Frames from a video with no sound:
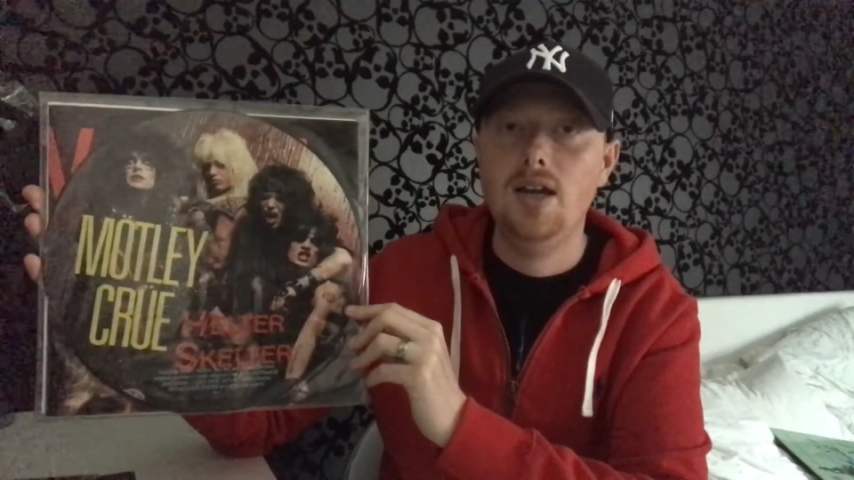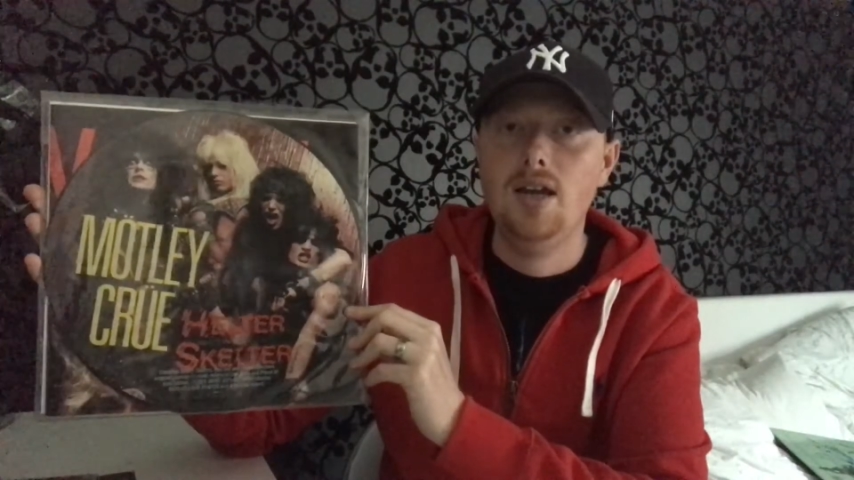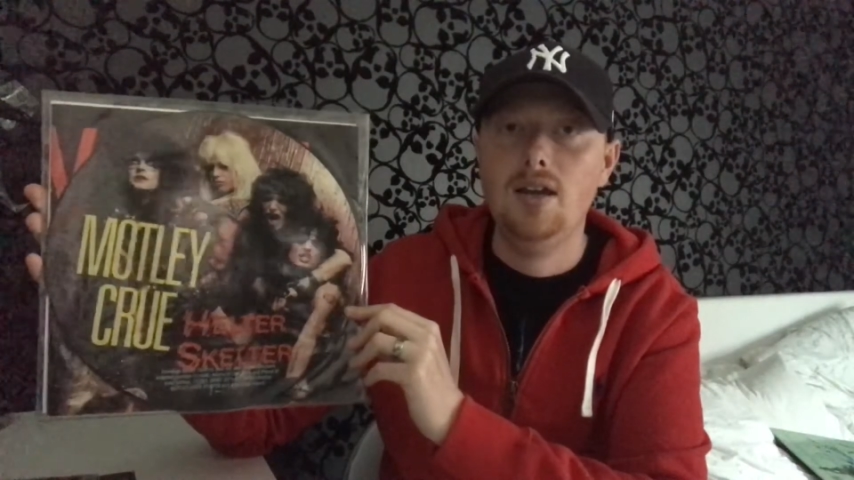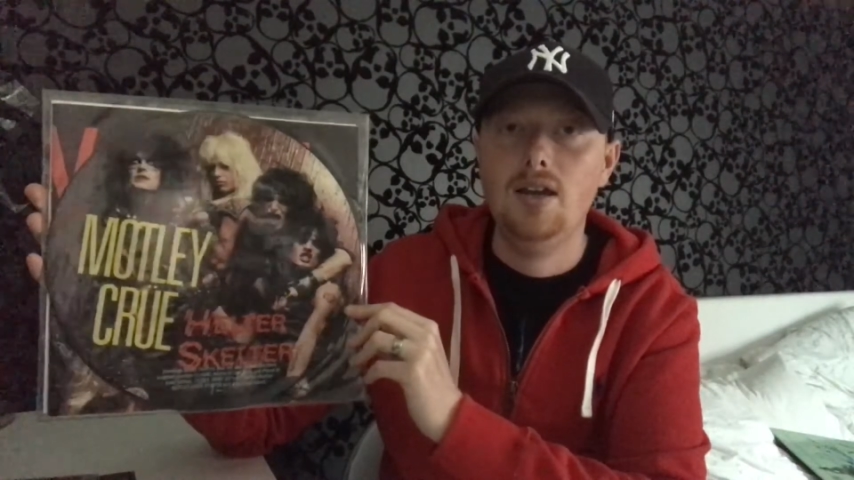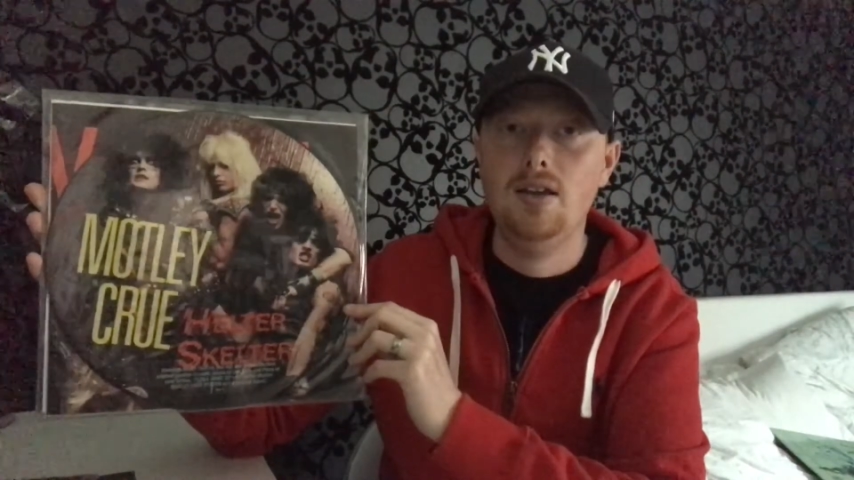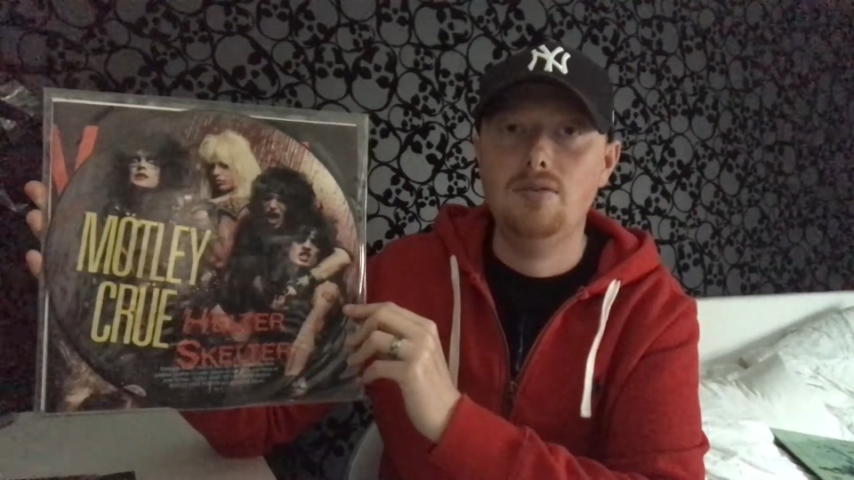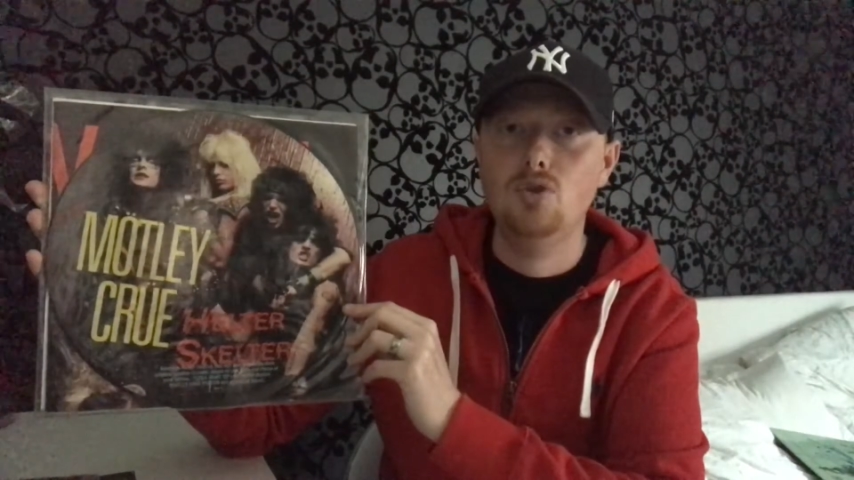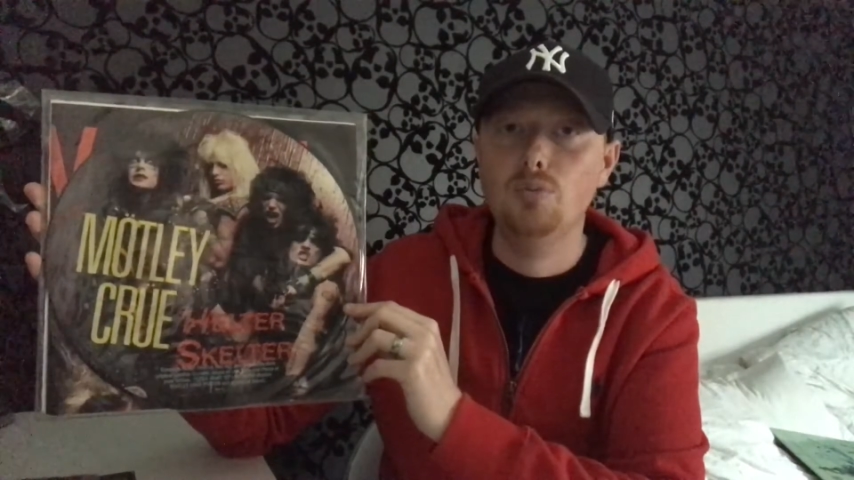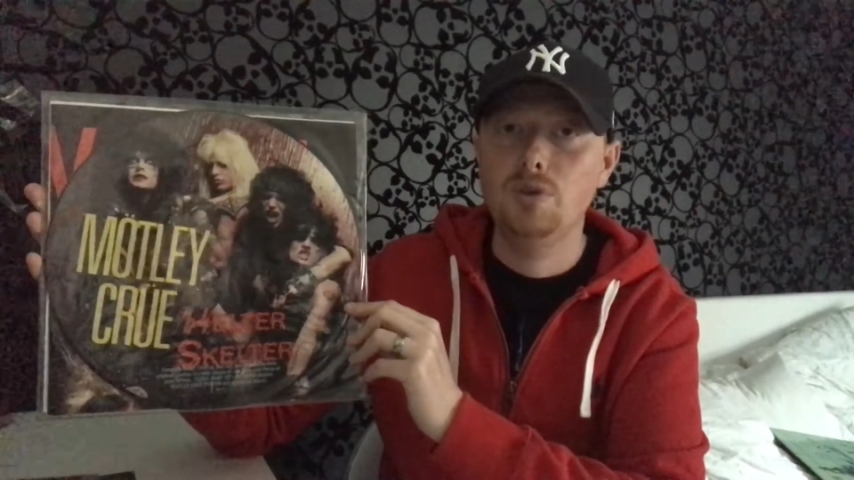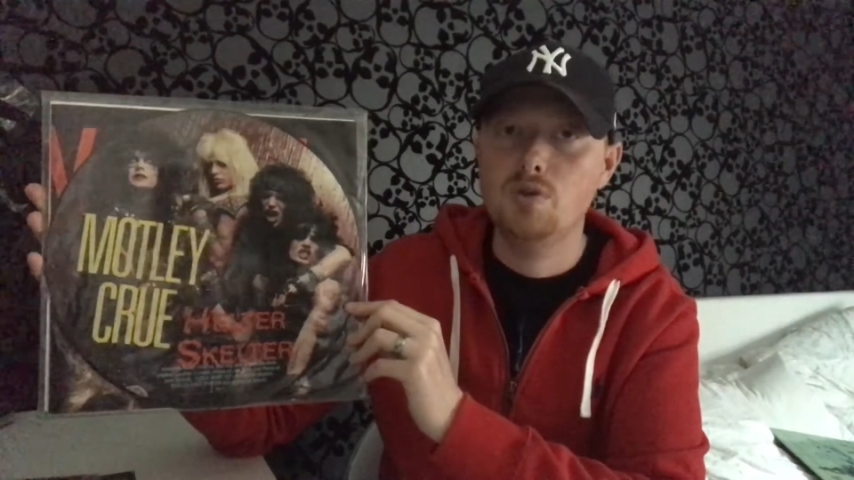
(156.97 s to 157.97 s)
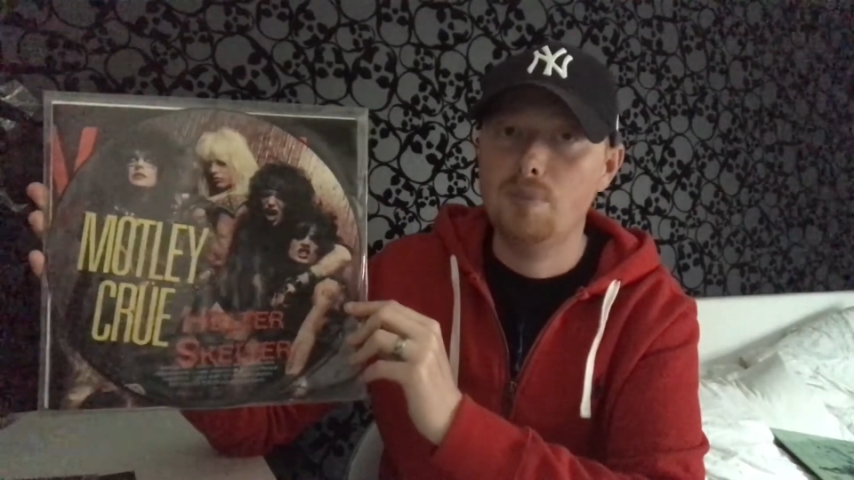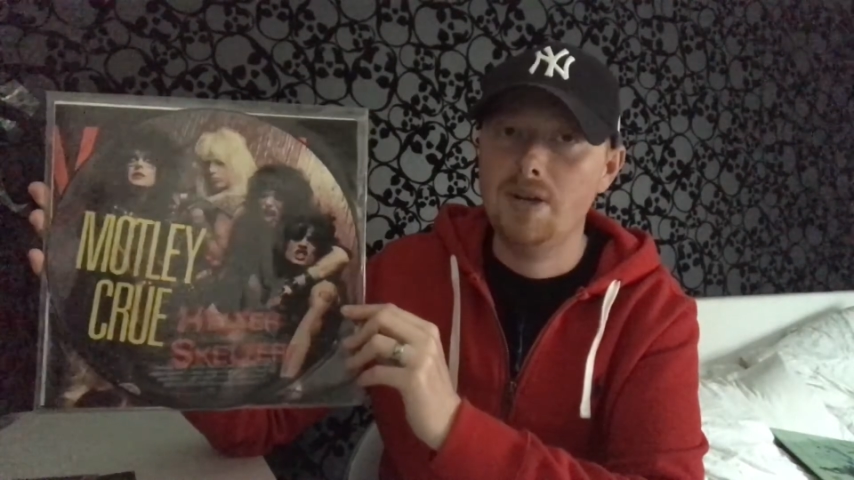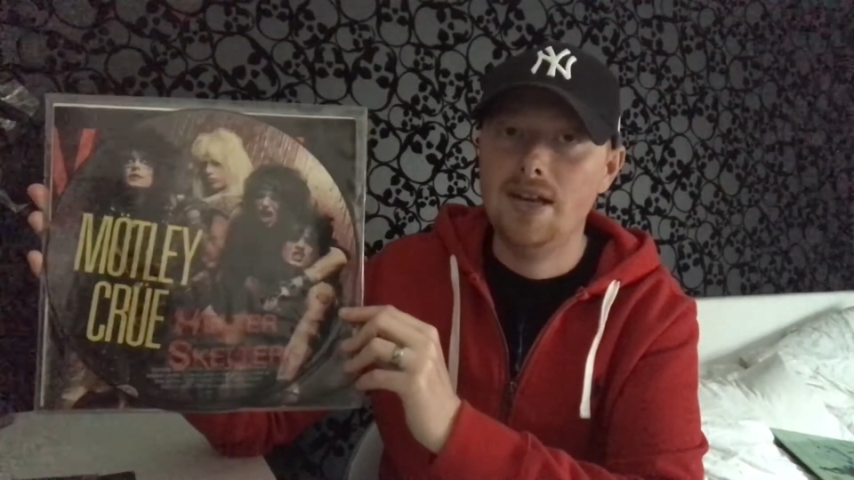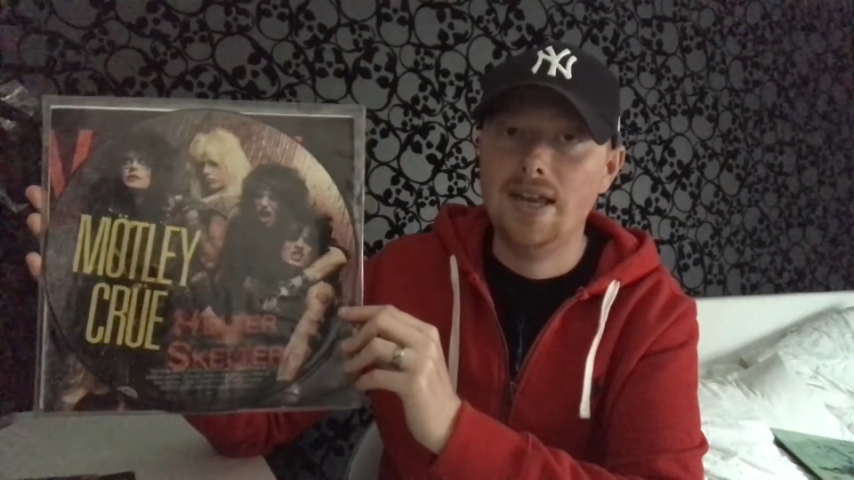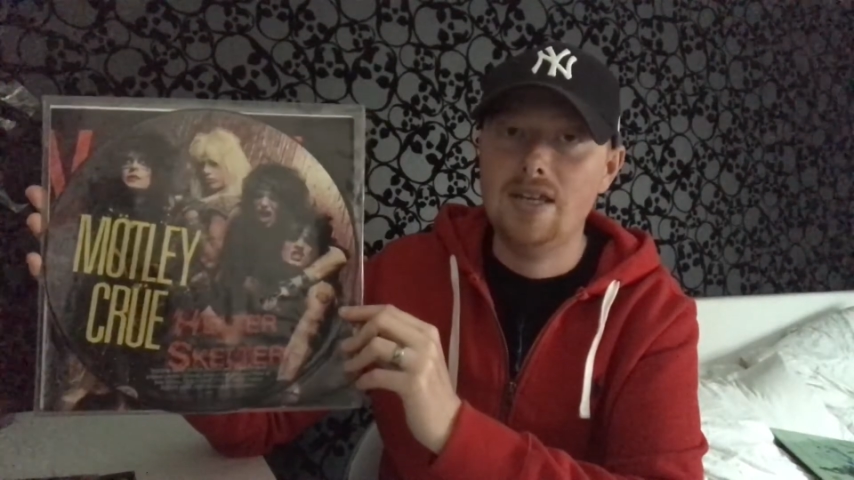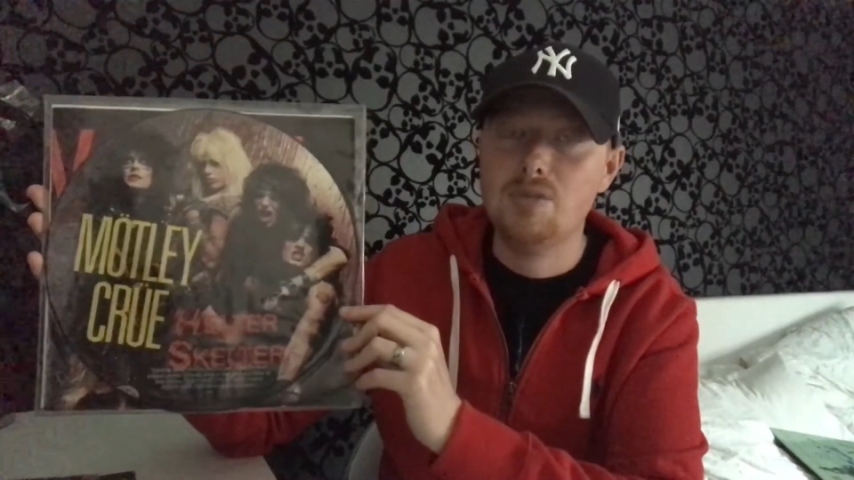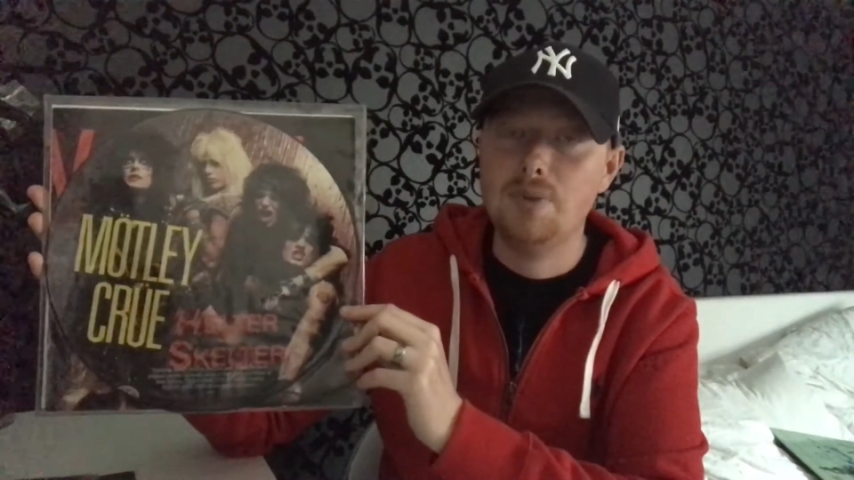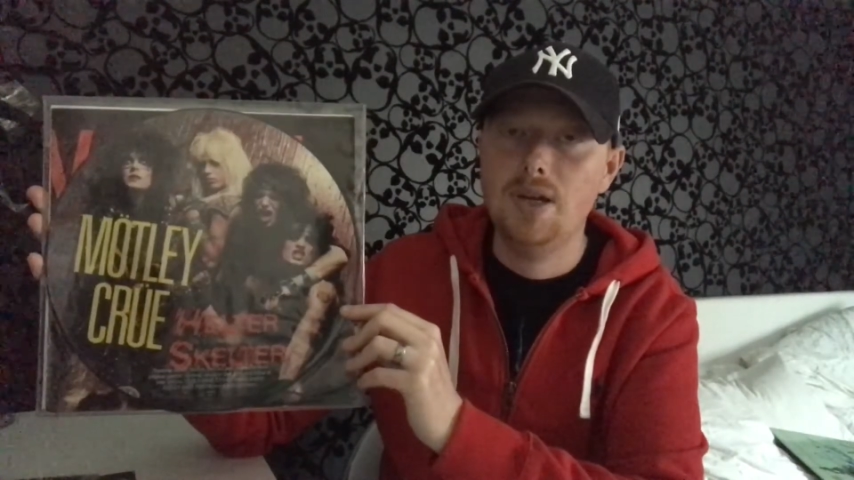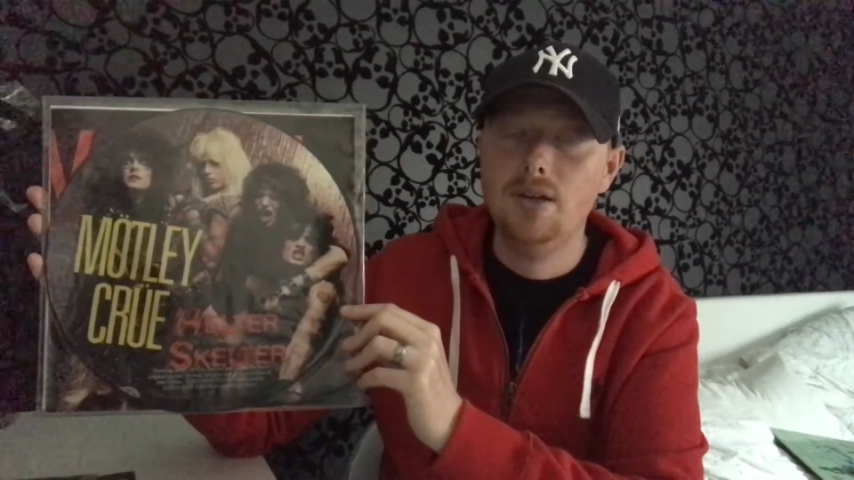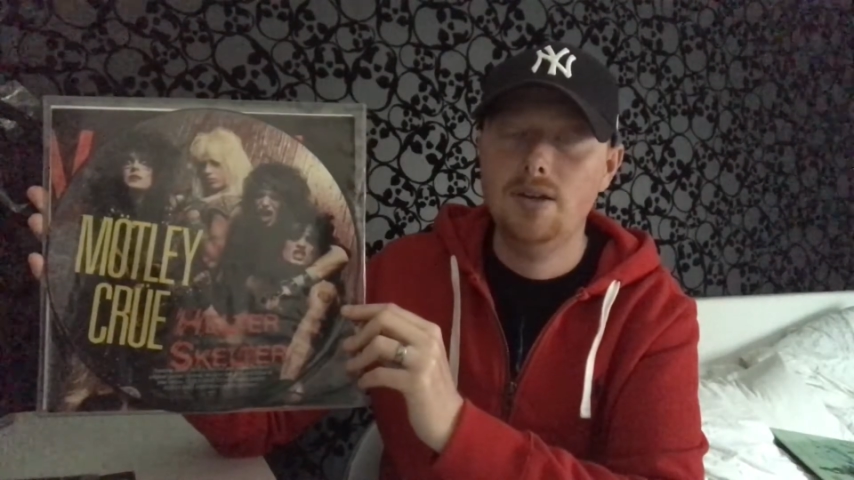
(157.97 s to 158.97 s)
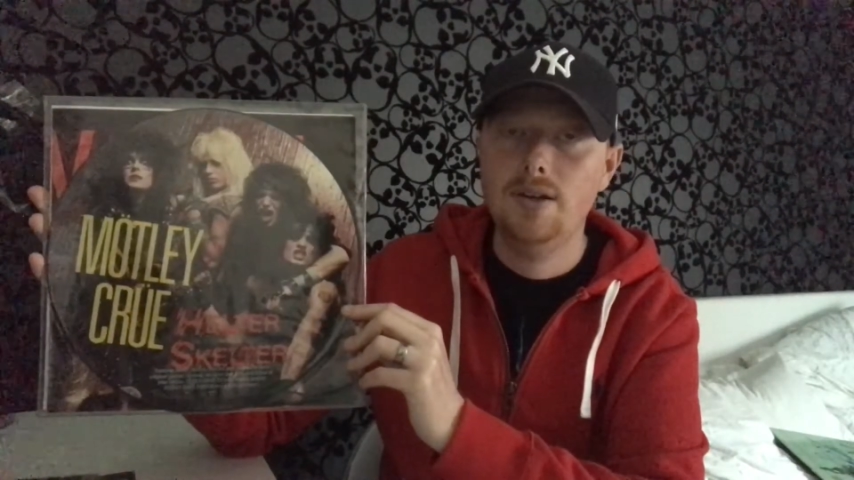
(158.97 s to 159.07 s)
Nobody was bidding against me,